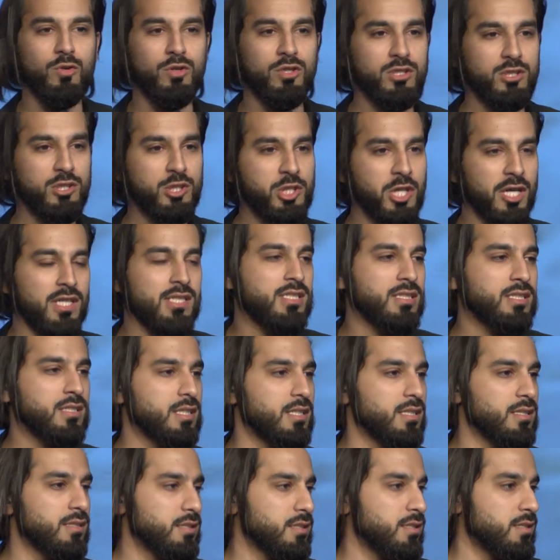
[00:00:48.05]

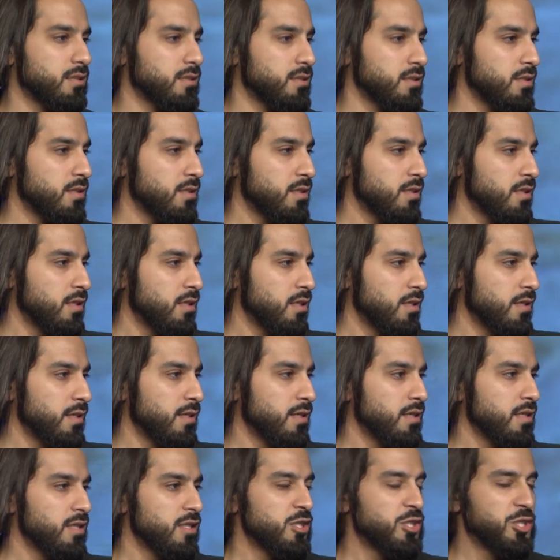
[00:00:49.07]
justice.
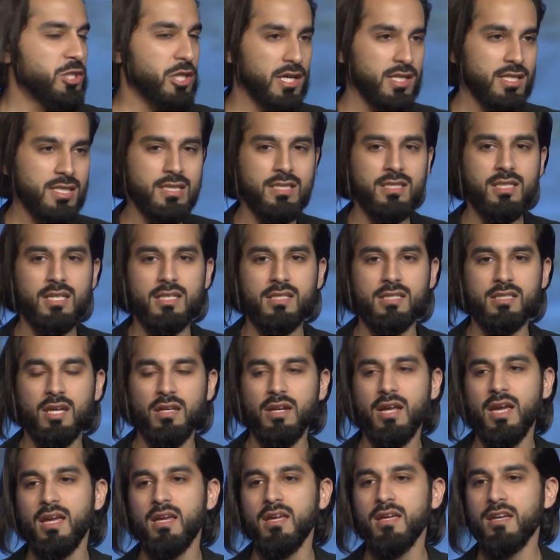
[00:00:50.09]
Justice on
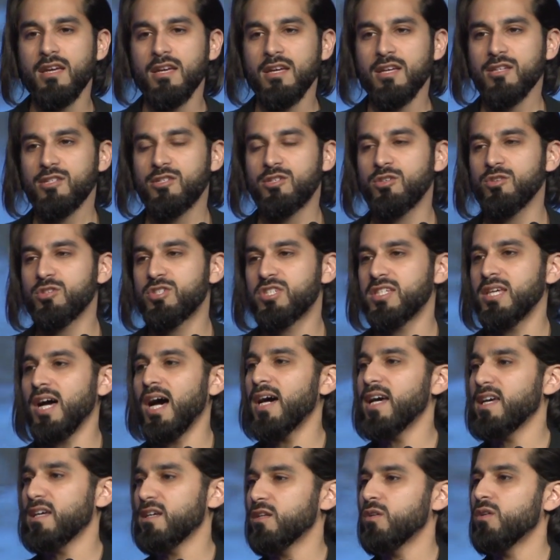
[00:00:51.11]
a
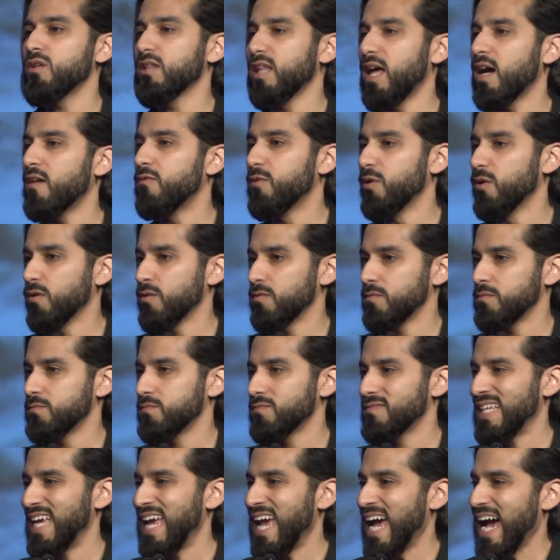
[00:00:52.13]
societal level.
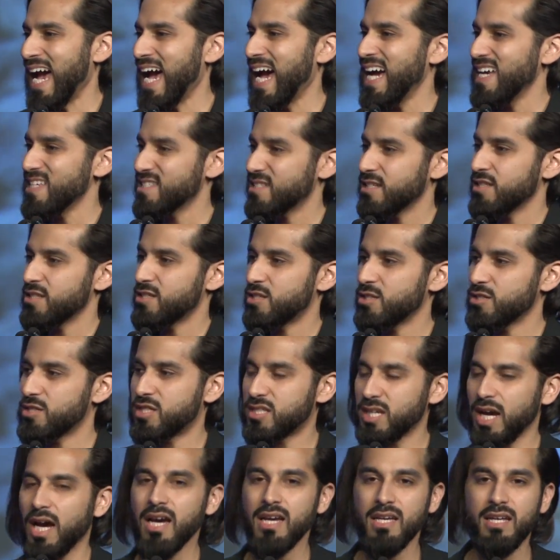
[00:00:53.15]
As a
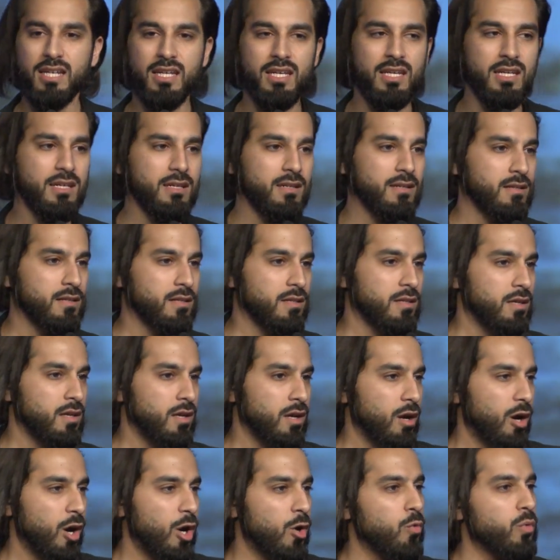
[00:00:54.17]
society,
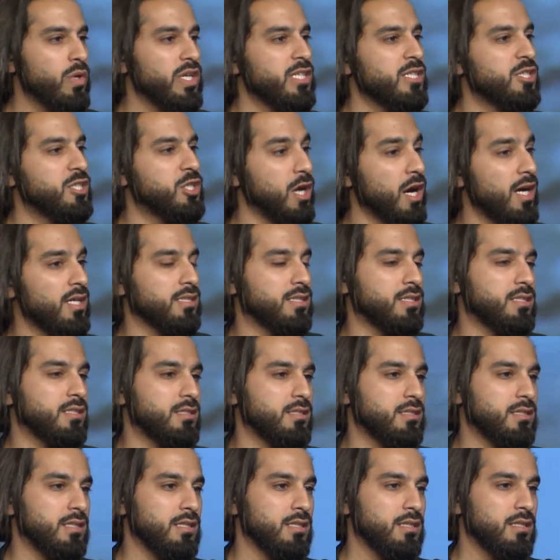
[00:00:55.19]
are we
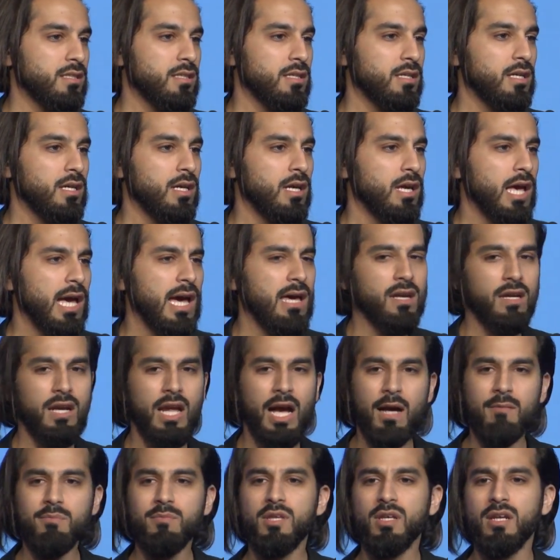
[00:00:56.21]
just? And
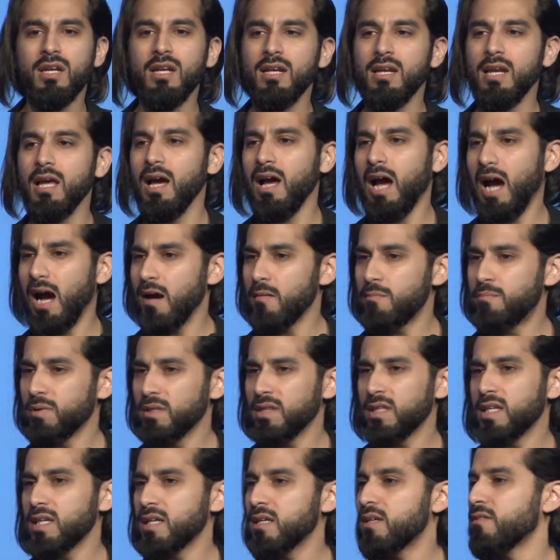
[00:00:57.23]
alhamdulillah, I
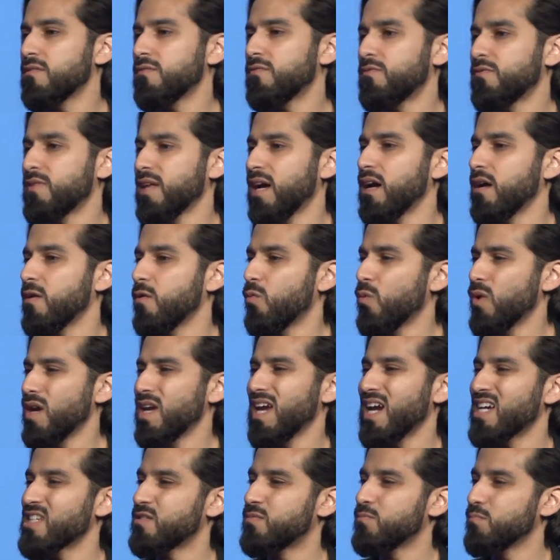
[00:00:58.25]
believe that we
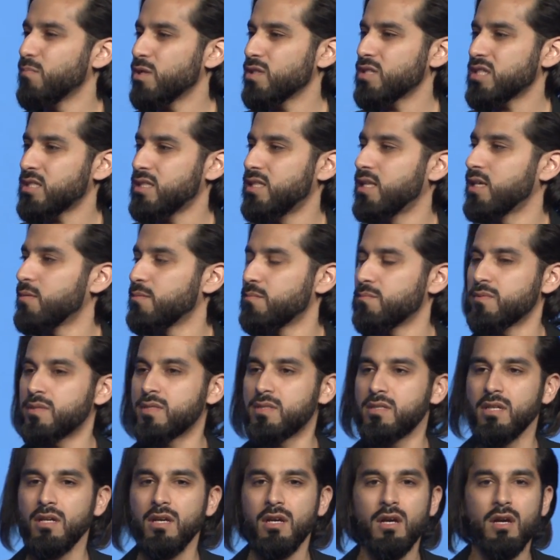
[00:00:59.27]
as Muslims,
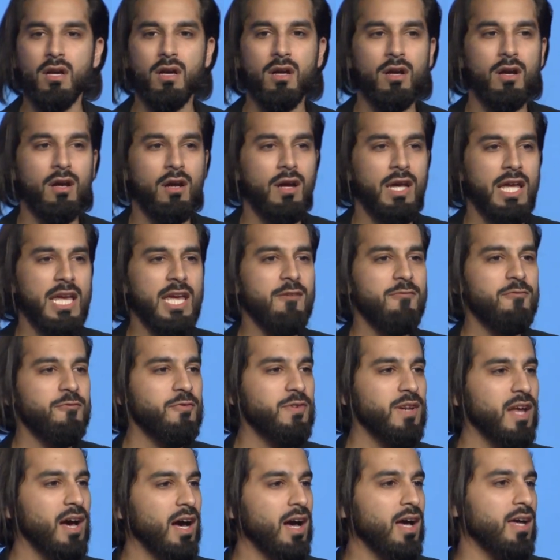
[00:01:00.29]
if
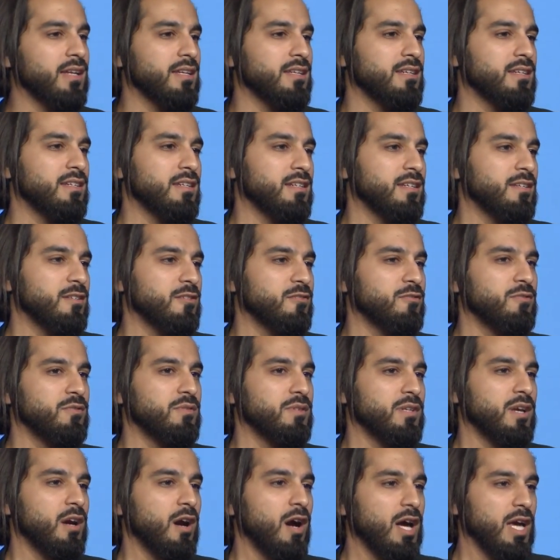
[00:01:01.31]
not,
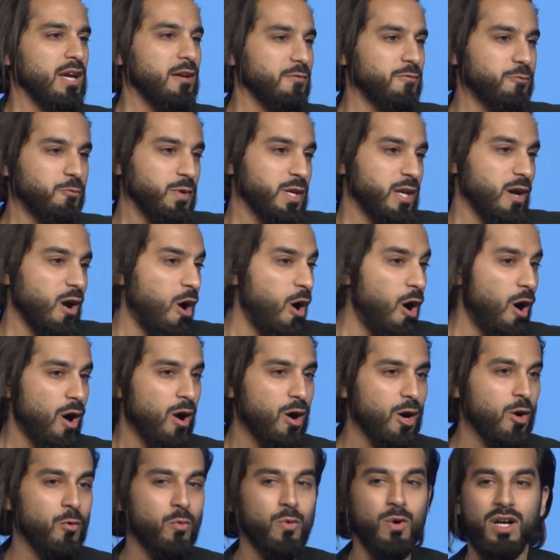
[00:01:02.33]
if we
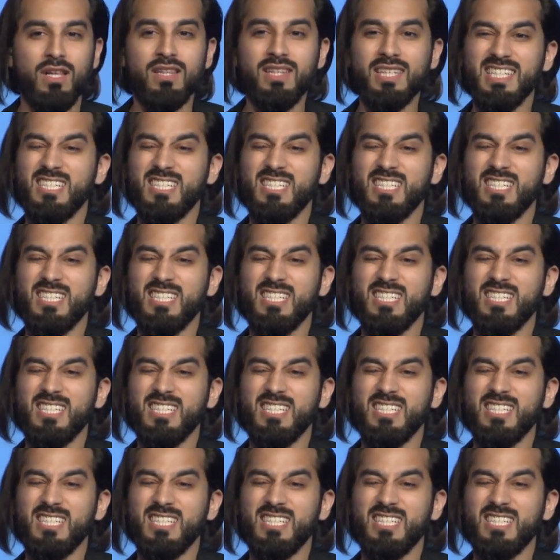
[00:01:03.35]
are, we're at least